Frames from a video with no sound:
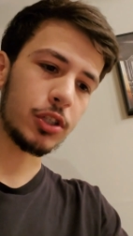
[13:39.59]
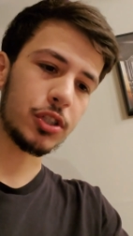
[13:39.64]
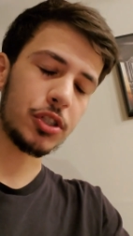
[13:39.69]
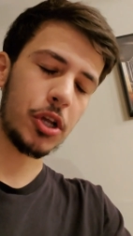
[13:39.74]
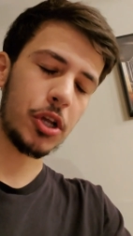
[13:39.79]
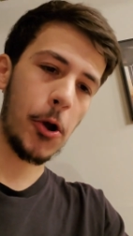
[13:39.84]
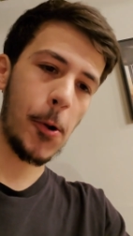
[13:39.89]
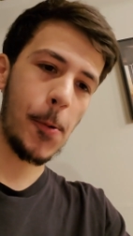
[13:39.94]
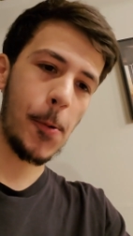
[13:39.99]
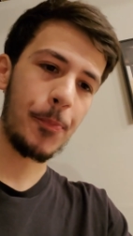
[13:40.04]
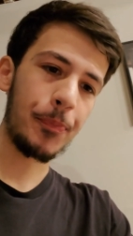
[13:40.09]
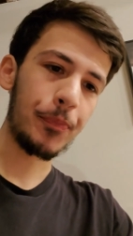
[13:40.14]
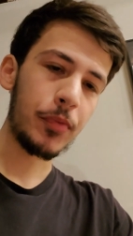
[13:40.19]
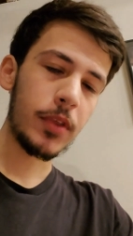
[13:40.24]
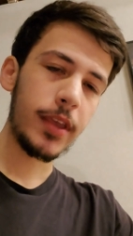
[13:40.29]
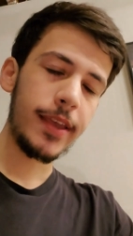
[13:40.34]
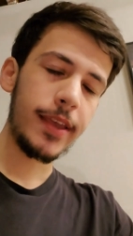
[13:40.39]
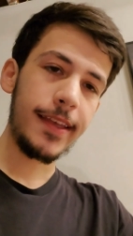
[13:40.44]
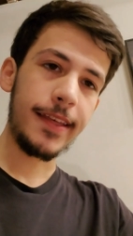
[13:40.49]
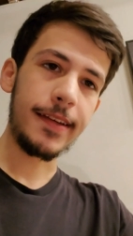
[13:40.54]
So,
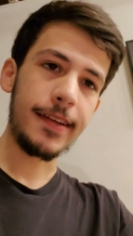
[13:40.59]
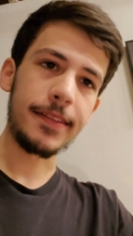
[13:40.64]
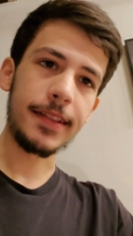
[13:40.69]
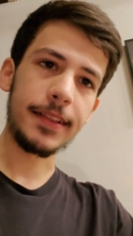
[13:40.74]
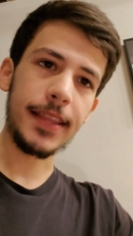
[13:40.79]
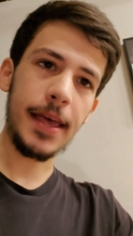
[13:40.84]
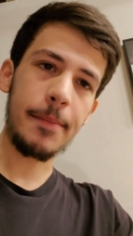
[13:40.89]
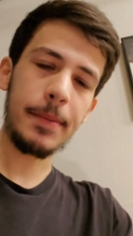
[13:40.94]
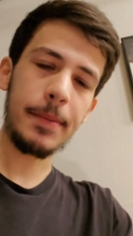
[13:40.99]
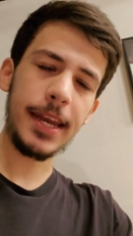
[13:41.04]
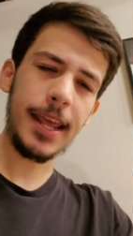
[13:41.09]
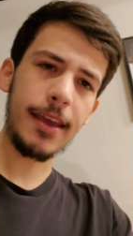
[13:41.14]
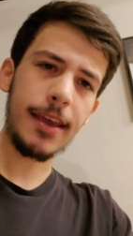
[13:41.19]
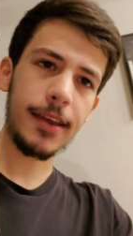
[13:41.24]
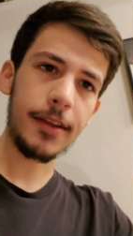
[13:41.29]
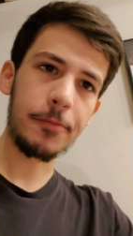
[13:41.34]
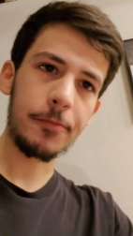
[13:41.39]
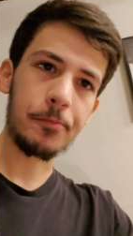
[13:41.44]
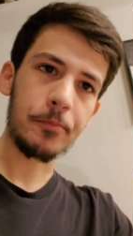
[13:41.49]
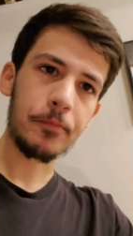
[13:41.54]
the
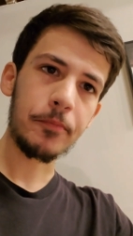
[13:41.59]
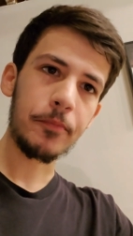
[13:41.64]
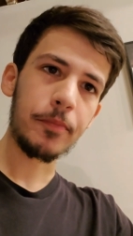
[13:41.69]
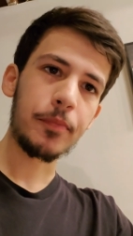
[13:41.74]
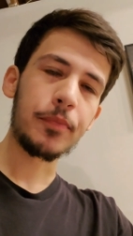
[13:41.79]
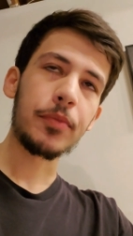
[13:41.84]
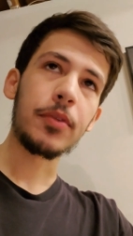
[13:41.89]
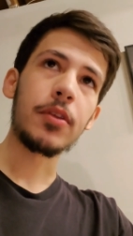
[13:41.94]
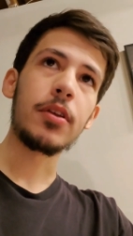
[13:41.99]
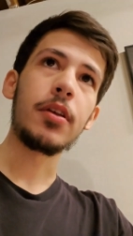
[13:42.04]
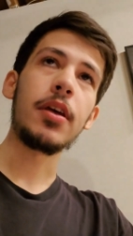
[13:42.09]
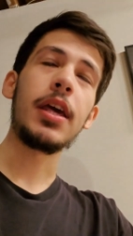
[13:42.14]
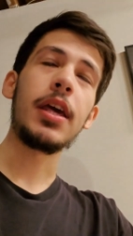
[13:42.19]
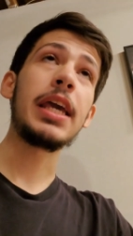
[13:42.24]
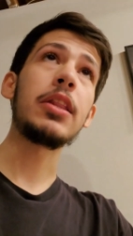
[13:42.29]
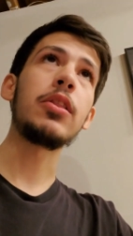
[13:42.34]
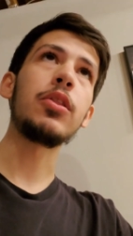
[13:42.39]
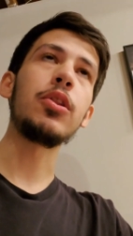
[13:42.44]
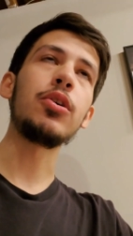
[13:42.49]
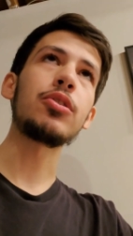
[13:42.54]
lemonade,
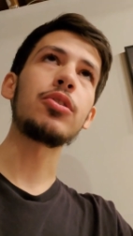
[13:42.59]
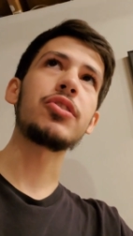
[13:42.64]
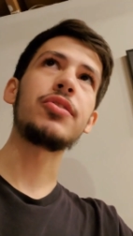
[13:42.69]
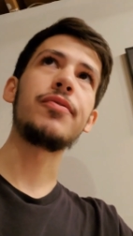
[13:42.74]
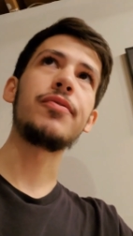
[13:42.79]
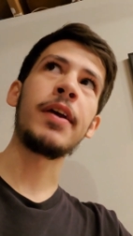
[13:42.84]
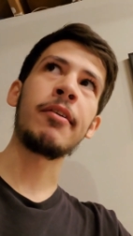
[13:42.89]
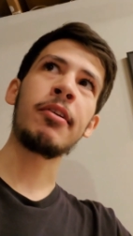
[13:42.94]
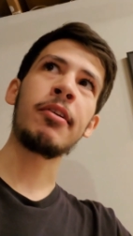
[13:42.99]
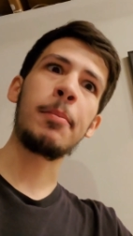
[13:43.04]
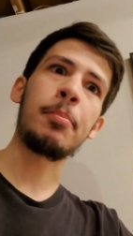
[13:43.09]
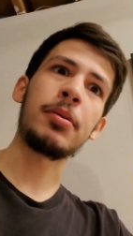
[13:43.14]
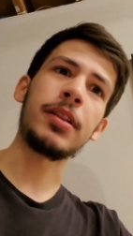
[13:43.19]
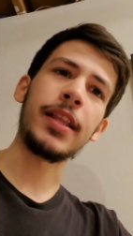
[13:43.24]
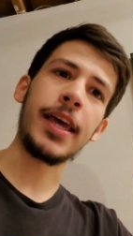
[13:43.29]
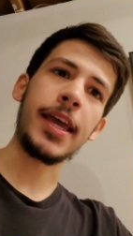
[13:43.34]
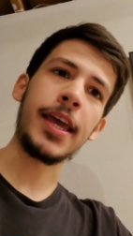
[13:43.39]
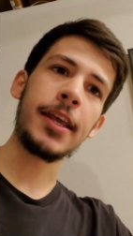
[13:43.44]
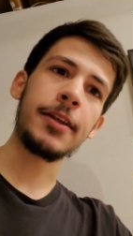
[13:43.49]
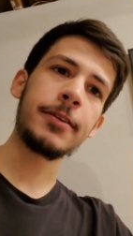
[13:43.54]
it looks very
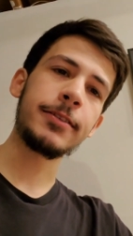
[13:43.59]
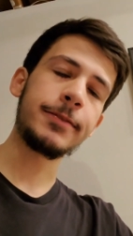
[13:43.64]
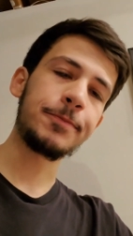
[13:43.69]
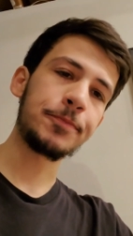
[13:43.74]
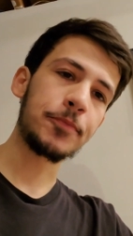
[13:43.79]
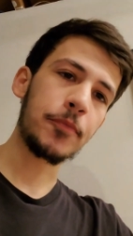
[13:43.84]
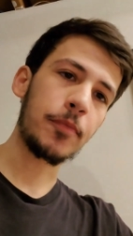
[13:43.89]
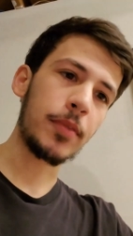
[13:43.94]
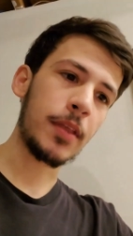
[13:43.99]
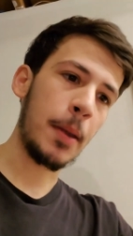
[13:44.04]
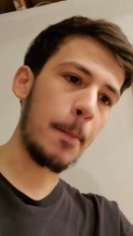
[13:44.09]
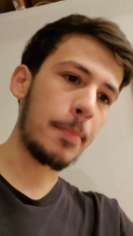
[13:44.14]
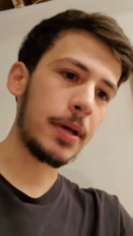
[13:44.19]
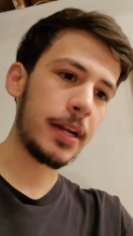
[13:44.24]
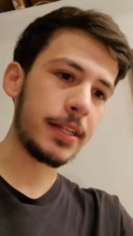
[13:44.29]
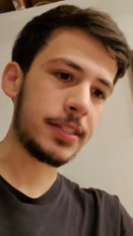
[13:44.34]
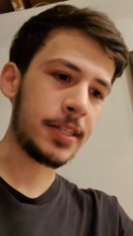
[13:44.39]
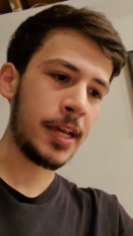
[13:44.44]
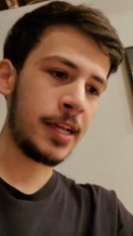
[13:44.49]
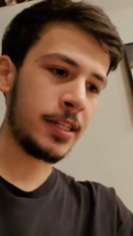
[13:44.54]
plain, but
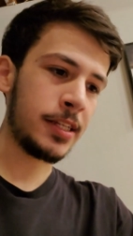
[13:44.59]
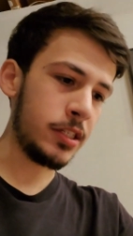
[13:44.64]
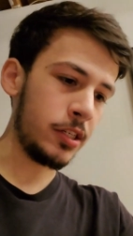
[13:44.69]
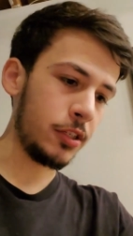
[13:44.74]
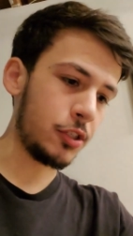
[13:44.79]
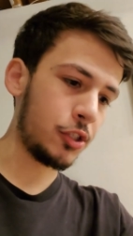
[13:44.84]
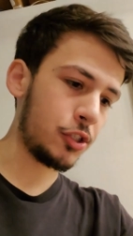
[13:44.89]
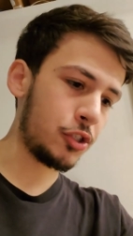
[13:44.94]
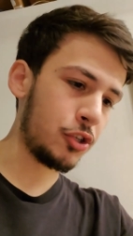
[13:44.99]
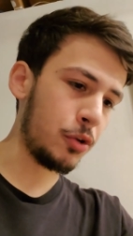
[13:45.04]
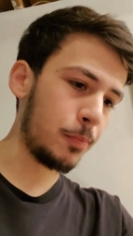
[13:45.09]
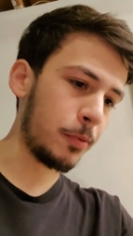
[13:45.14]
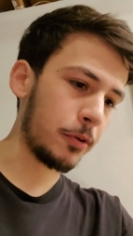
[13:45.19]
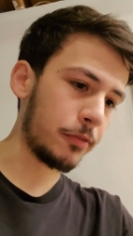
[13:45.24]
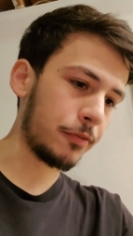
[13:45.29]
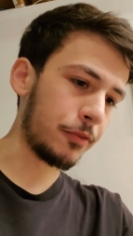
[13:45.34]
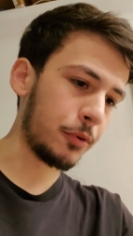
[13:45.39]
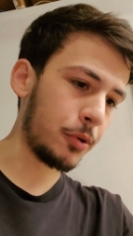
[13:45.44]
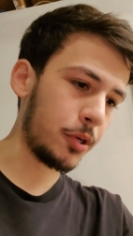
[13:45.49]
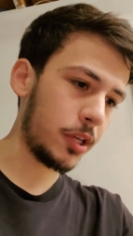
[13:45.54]
it tastes super
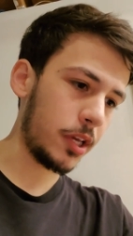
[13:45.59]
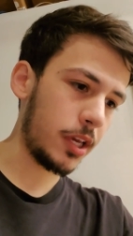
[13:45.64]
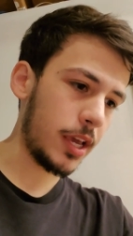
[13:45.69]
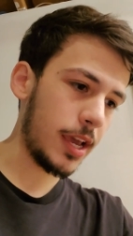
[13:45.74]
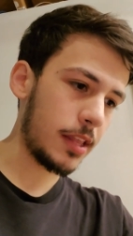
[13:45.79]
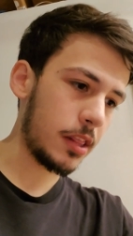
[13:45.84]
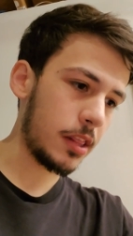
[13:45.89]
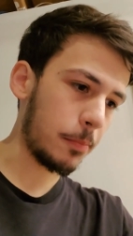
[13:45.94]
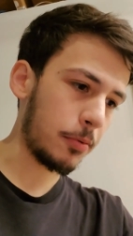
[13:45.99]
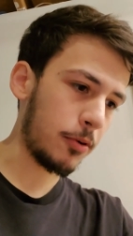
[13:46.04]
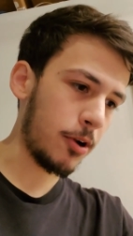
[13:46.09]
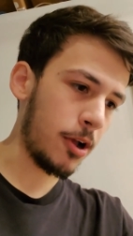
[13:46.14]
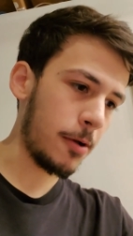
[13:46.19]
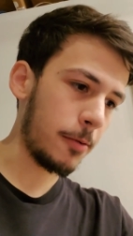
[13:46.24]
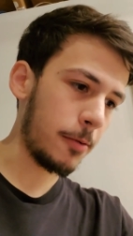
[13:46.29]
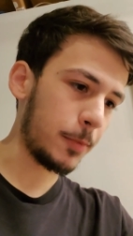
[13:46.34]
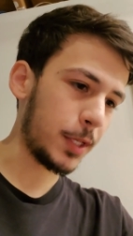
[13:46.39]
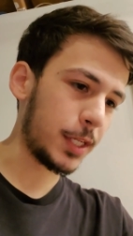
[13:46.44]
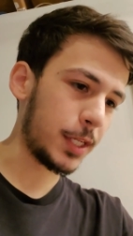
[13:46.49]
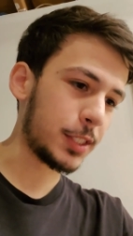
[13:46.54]
fruity. And the
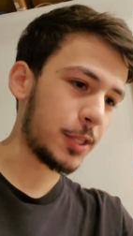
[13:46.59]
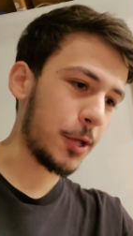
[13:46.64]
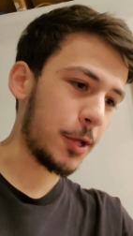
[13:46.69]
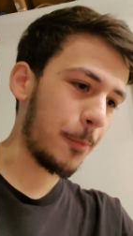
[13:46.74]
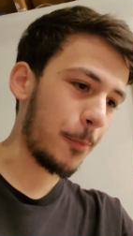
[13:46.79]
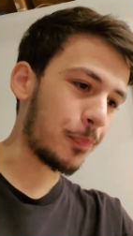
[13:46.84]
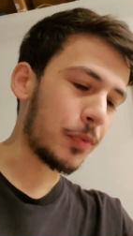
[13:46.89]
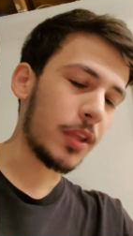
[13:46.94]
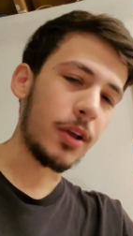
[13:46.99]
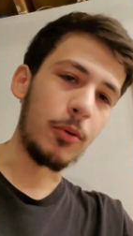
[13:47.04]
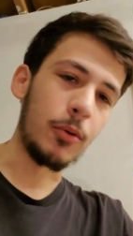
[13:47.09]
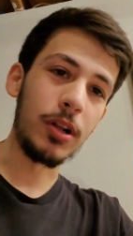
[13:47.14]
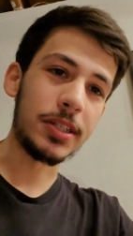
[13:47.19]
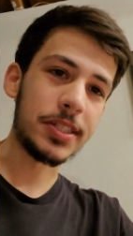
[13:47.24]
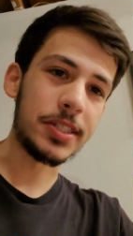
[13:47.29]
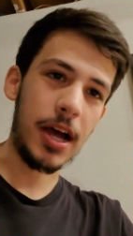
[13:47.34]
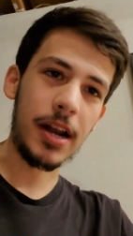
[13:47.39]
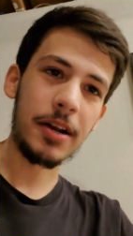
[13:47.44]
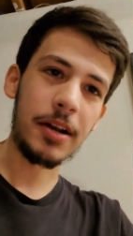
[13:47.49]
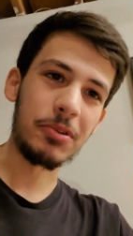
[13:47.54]
problem is, though, well,
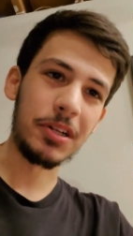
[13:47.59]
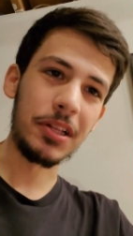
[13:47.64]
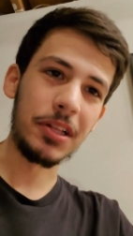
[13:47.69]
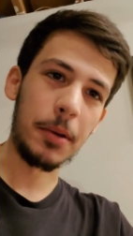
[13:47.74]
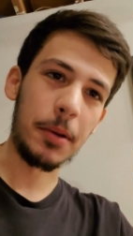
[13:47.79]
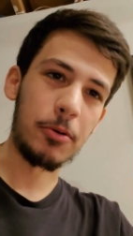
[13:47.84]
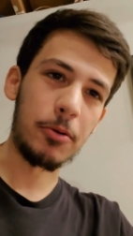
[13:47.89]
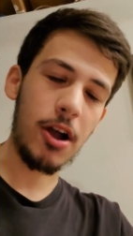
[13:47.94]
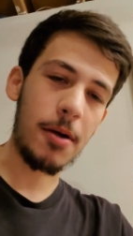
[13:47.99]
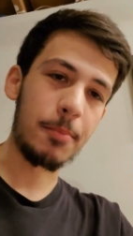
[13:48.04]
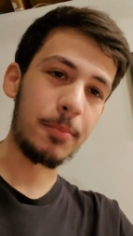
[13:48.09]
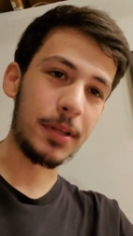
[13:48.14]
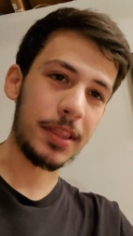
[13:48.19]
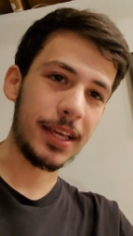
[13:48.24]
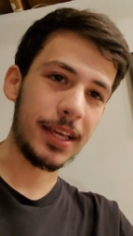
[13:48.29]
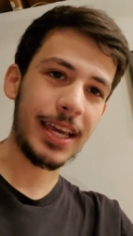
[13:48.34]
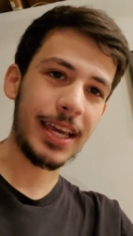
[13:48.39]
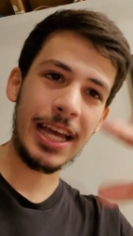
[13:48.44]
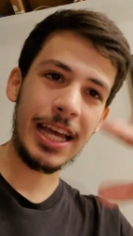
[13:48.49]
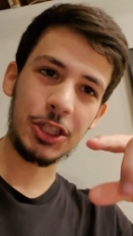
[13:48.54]
it's not really a problem, but
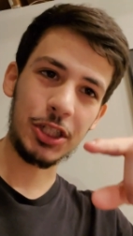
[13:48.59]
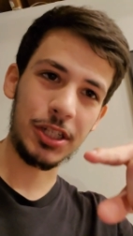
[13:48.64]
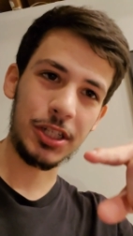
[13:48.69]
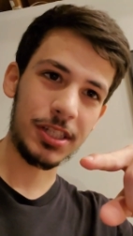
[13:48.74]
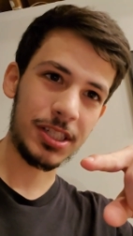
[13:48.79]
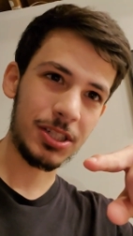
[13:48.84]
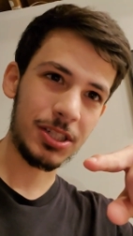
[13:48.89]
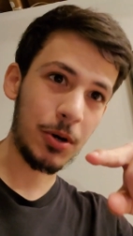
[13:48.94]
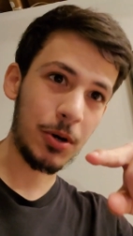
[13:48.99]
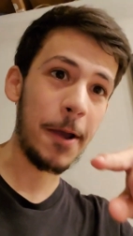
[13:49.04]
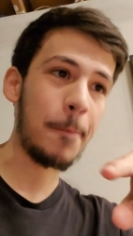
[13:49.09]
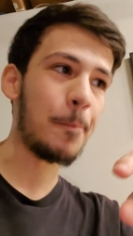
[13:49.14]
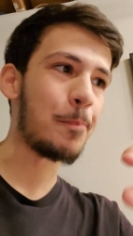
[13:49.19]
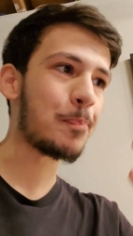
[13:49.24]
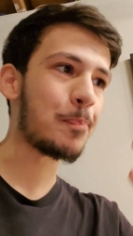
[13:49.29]
the catch is, right?